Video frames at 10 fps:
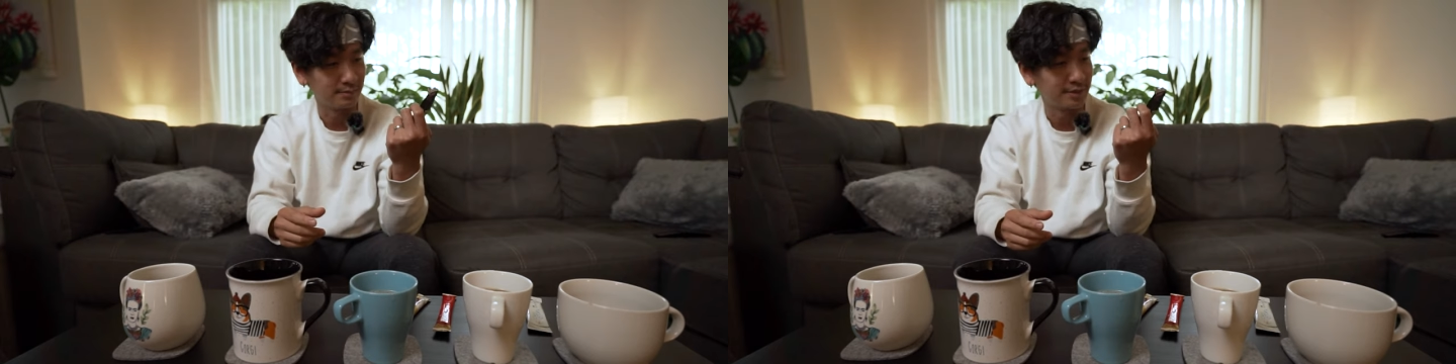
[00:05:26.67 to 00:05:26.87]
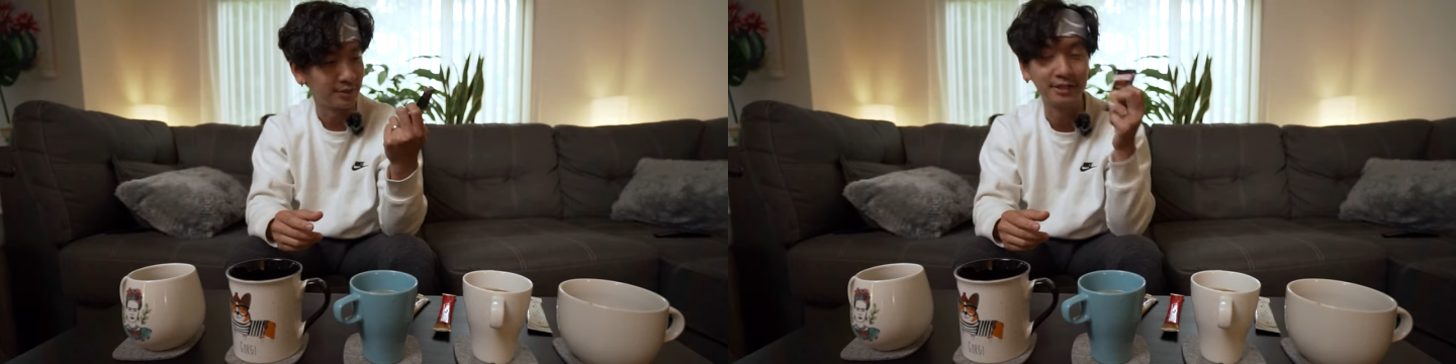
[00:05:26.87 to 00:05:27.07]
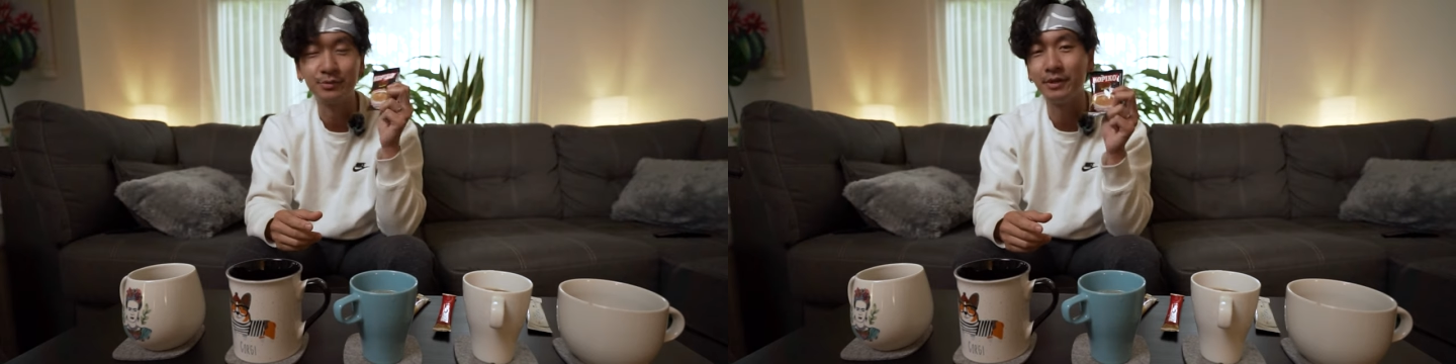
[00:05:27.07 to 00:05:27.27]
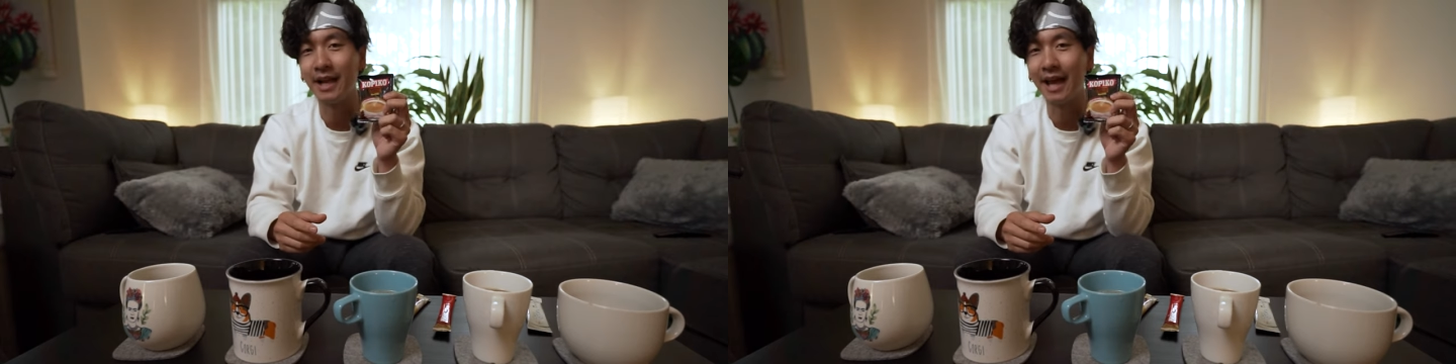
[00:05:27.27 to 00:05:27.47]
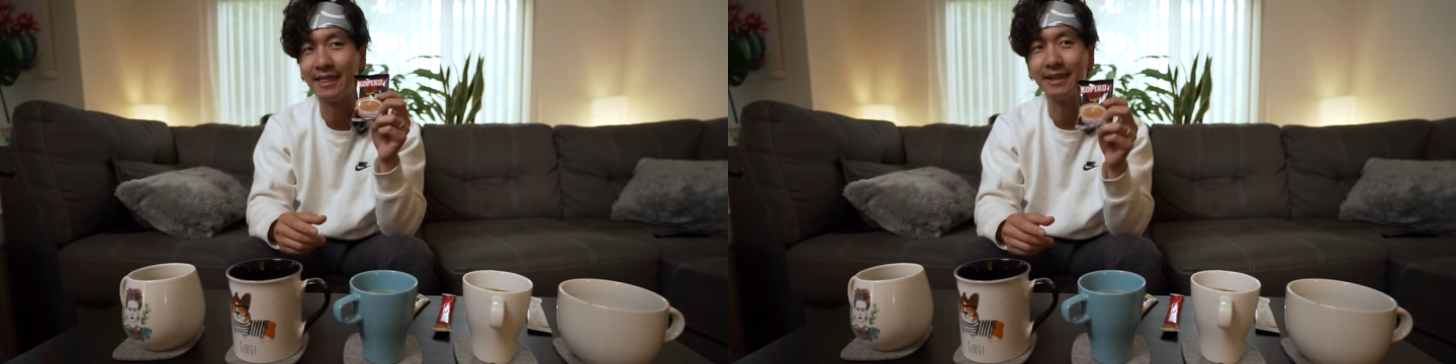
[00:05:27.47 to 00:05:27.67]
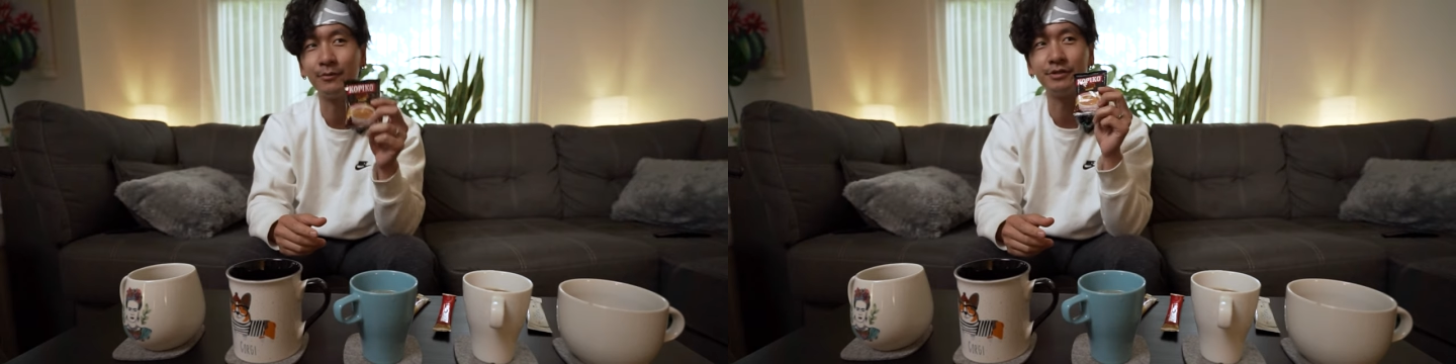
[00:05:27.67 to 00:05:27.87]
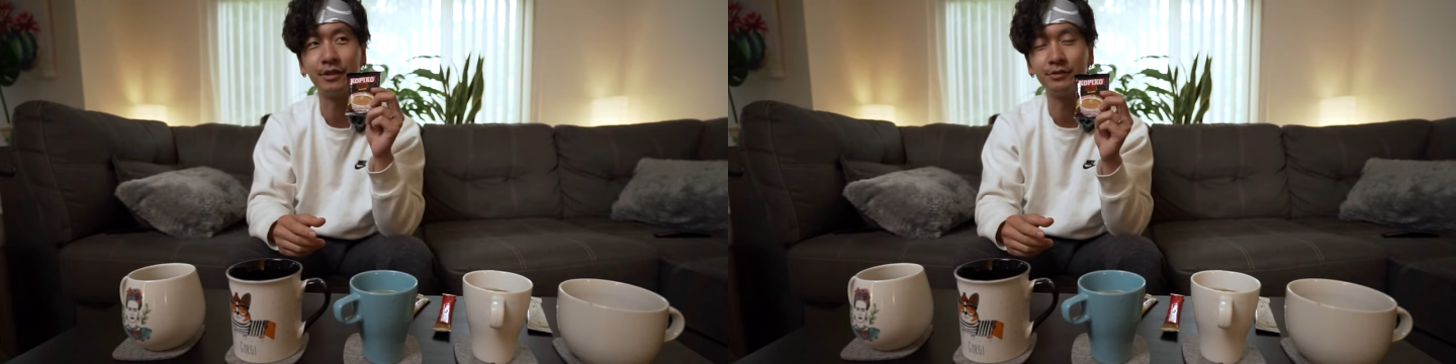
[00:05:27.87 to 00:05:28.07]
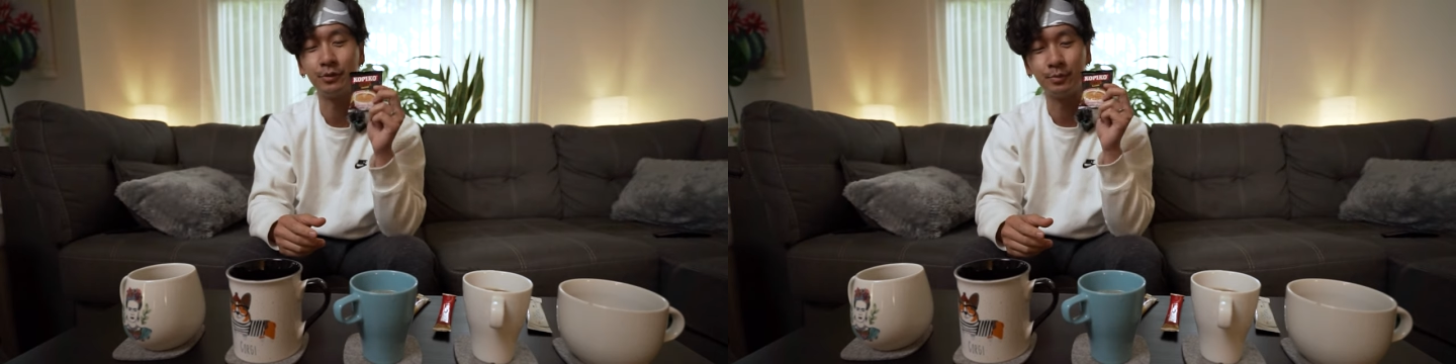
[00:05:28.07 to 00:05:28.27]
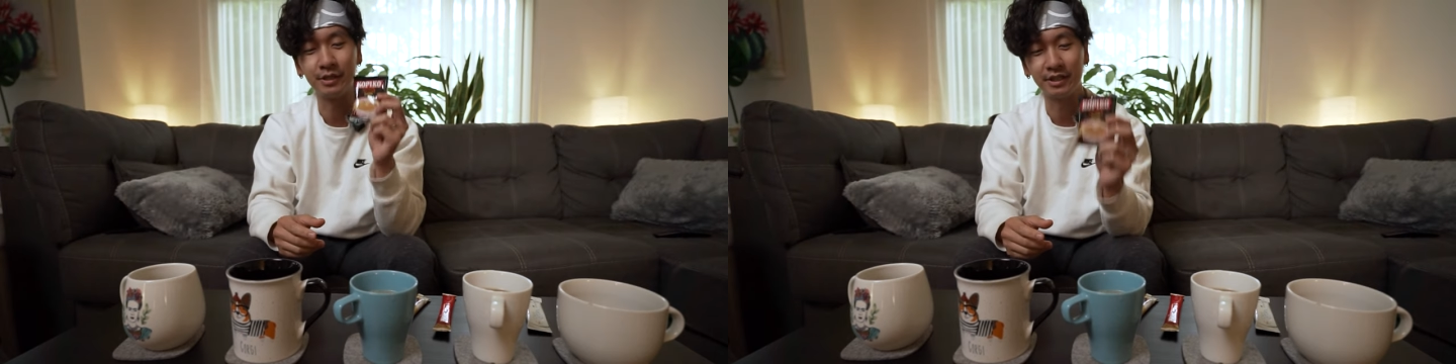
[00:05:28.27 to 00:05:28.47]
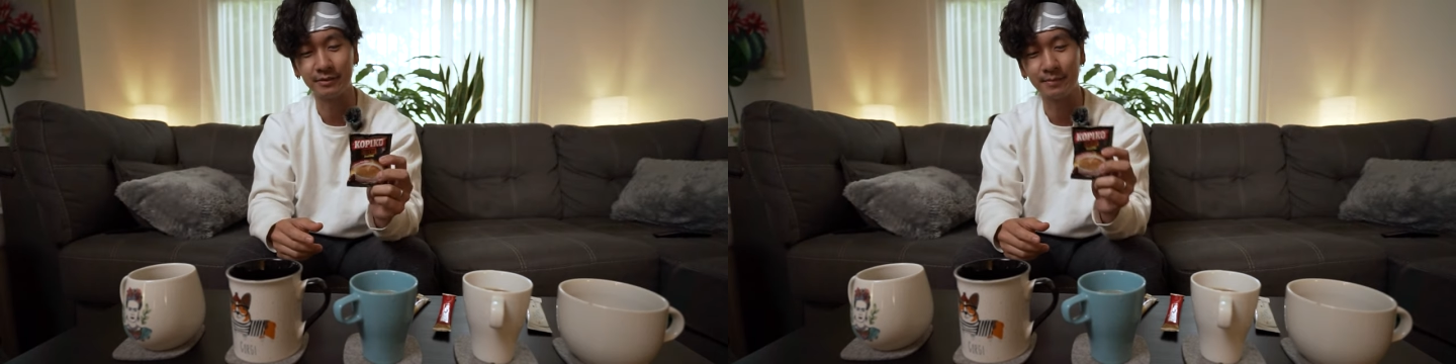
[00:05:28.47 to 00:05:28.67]
So this one I think was also a
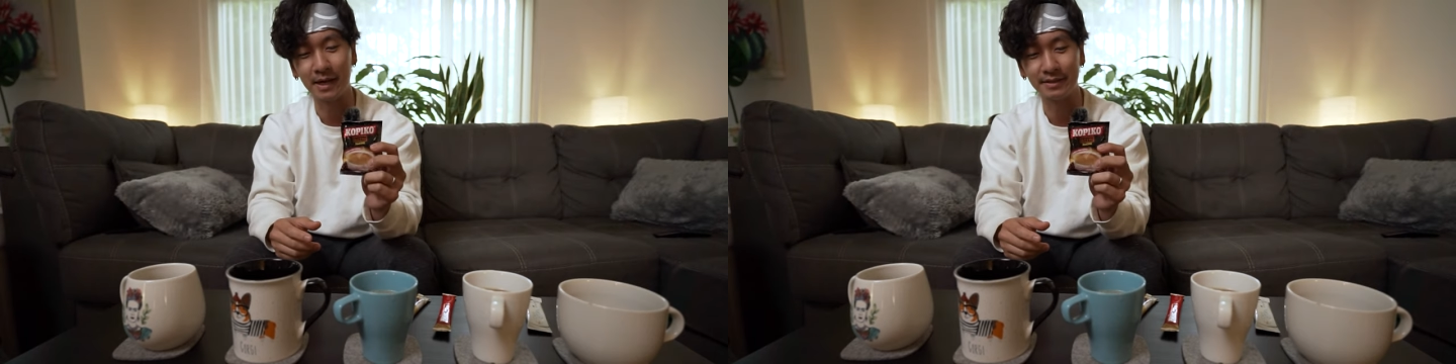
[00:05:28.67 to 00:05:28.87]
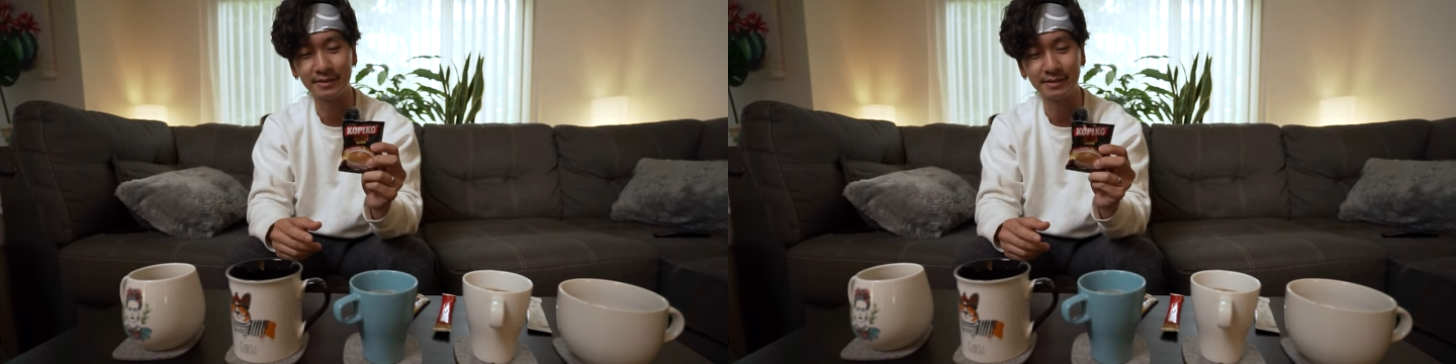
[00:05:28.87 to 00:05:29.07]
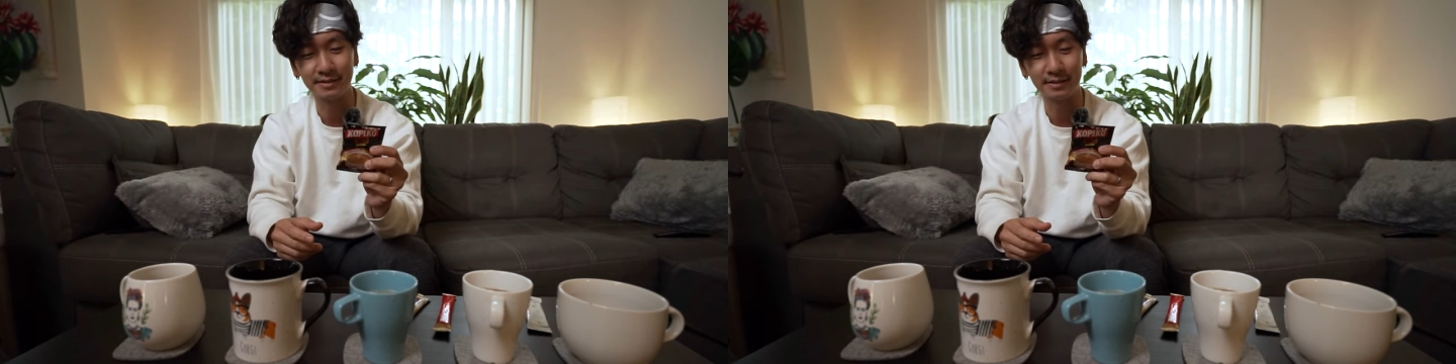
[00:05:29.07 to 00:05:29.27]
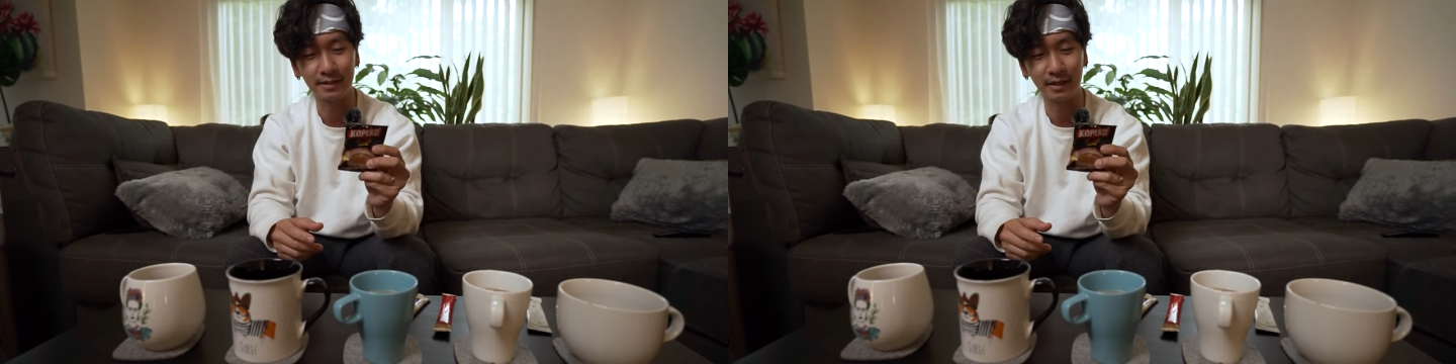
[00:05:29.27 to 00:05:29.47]
pretty good balance,